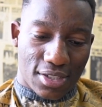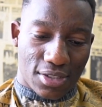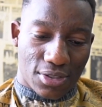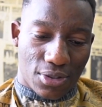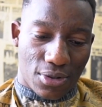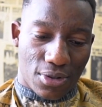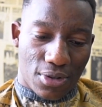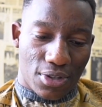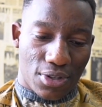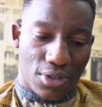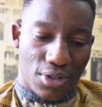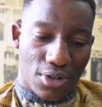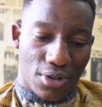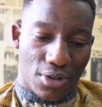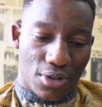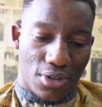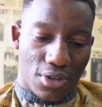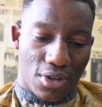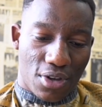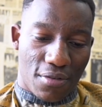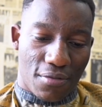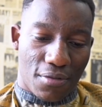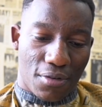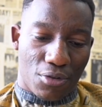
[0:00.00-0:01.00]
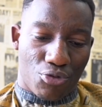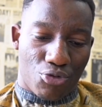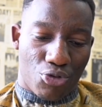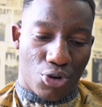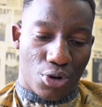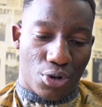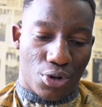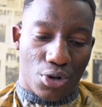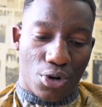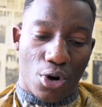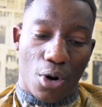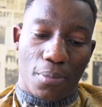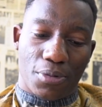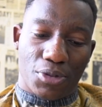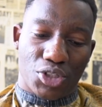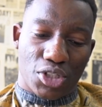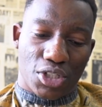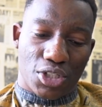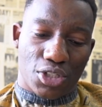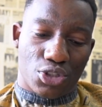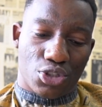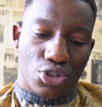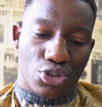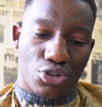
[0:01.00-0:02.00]
So, you know, you have a really good
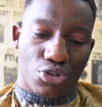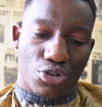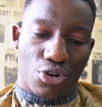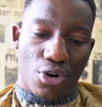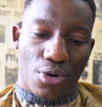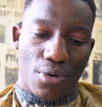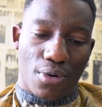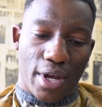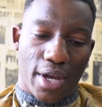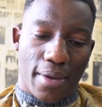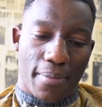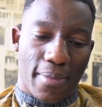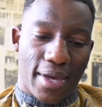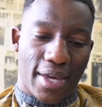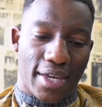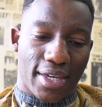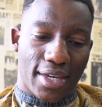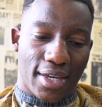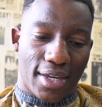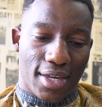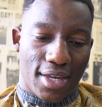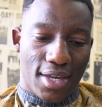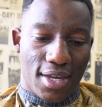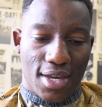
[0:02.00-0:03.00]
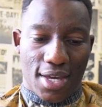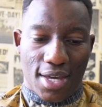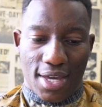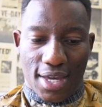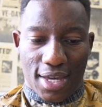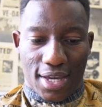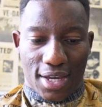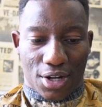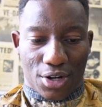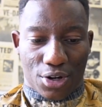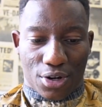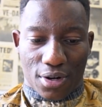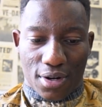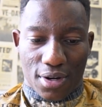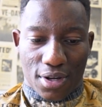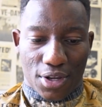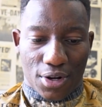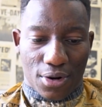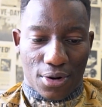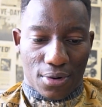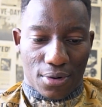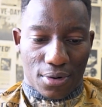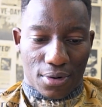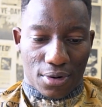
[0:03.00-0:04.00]
opportunity to grow and make, you
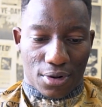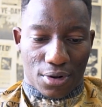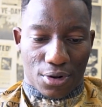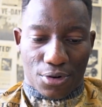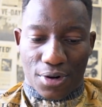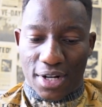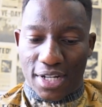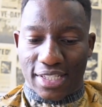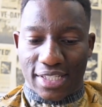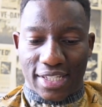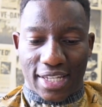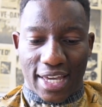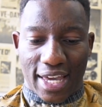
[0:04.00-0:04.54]
know, crazy